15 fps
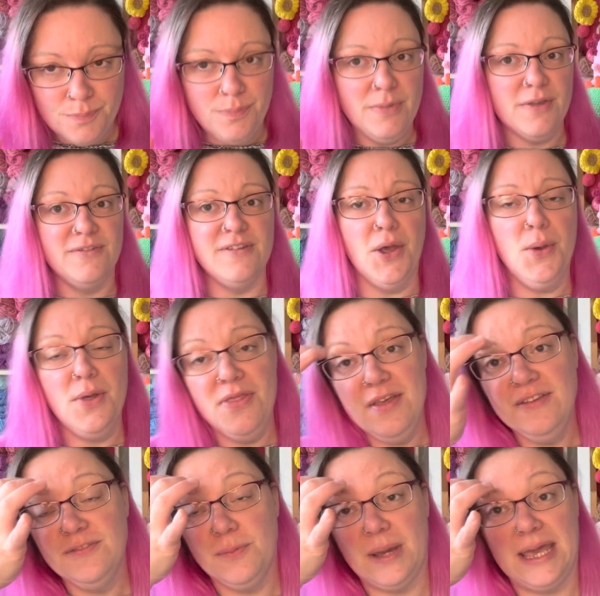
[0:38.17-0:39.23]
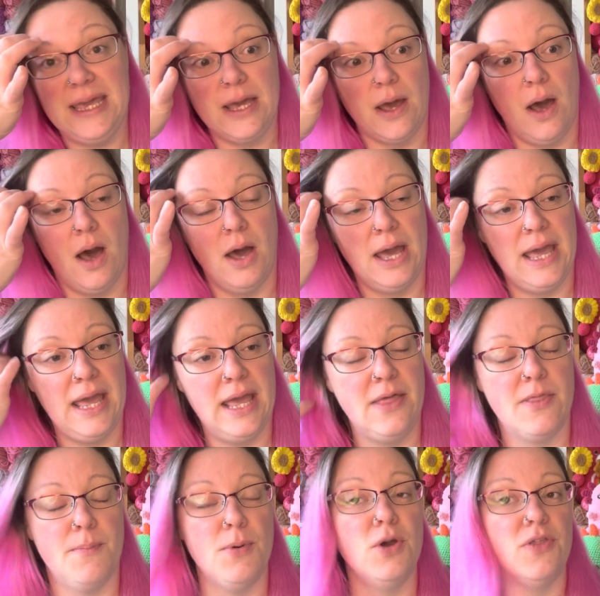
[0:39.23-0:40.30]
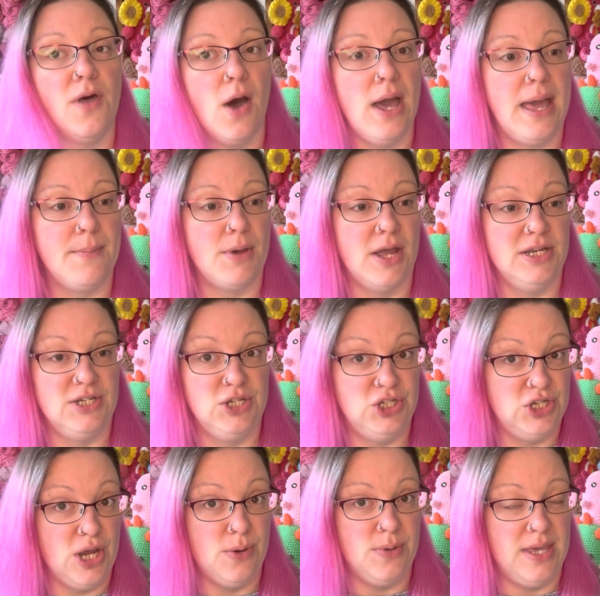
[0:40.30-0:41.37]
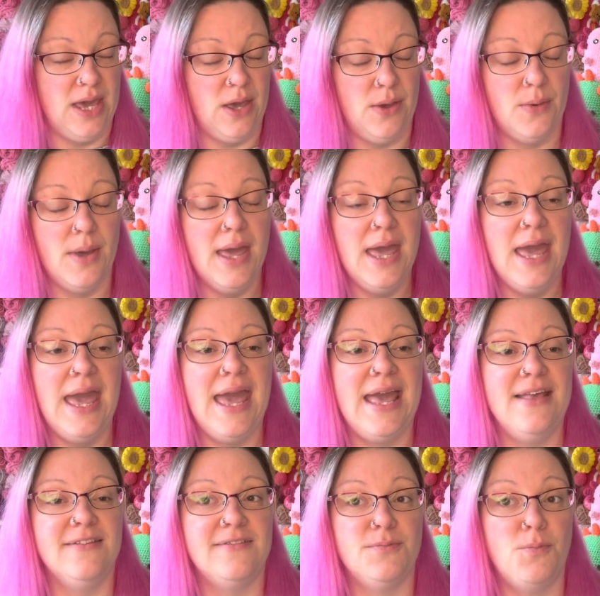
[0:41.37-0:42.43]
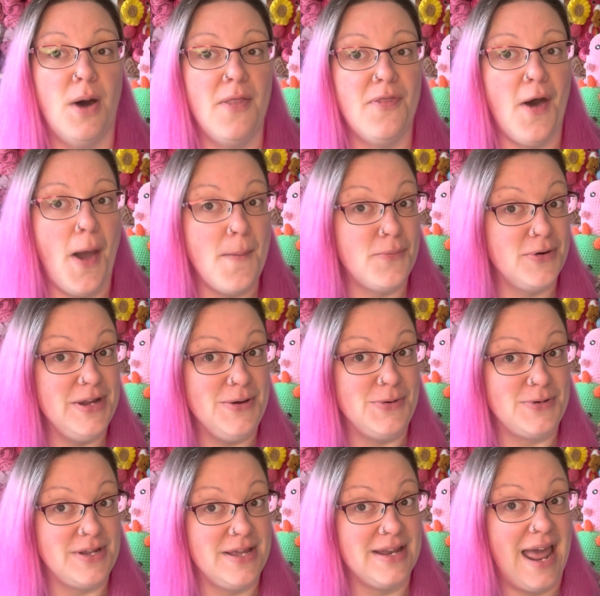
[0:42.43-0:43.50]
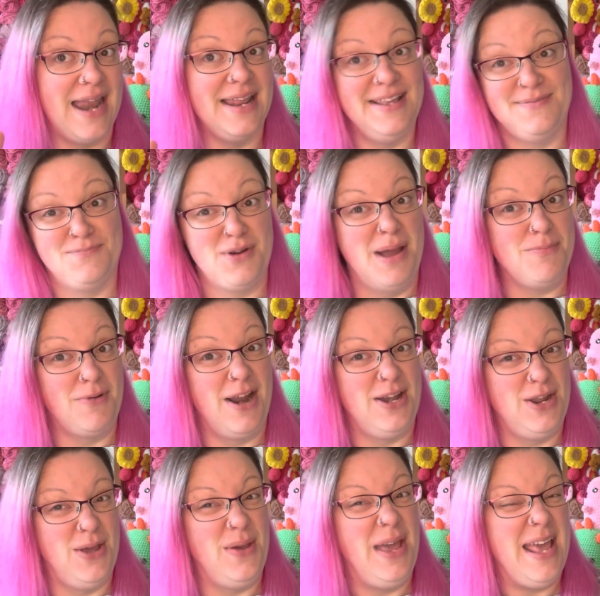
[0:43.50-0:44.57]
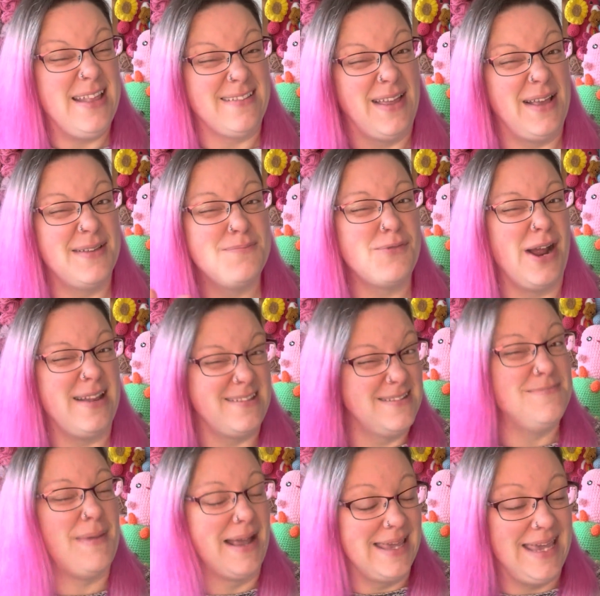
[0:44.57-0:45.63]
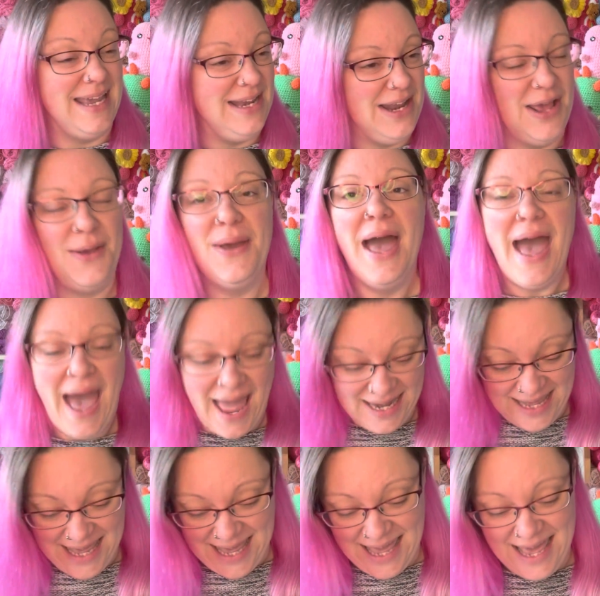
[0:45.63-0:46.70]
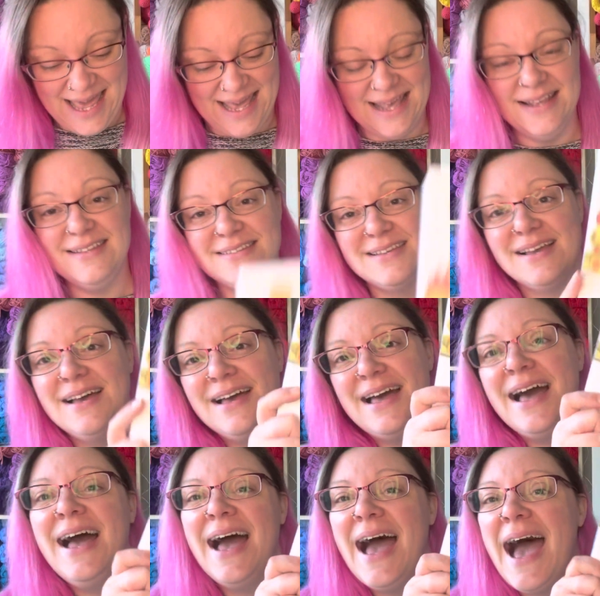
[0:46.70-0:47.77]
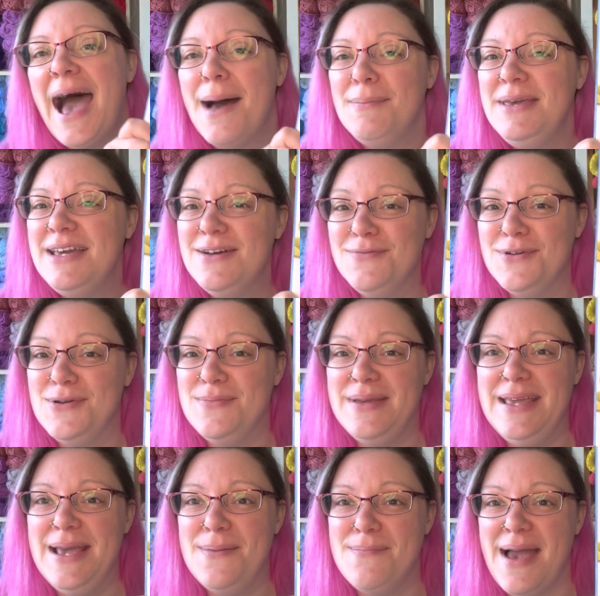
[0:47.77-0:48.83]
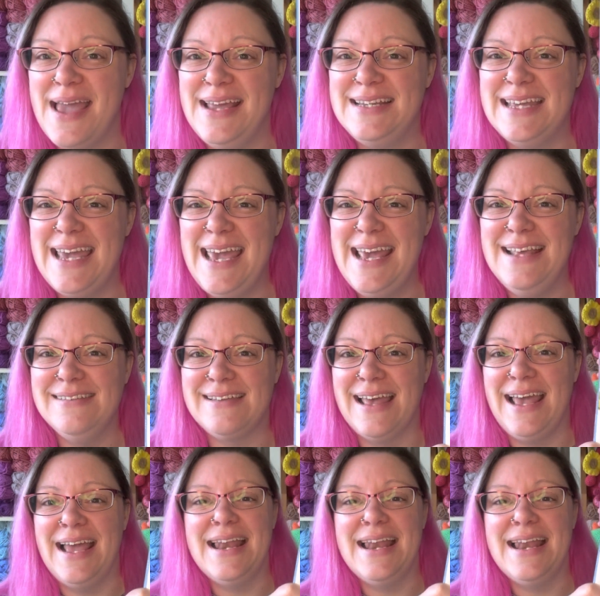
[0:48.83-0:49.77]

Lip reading: So this week, the book that I am going to show you is one that I pre-ordered, and it is brand new. It's like brand spanking new, and it is Amigurumi Made Easy.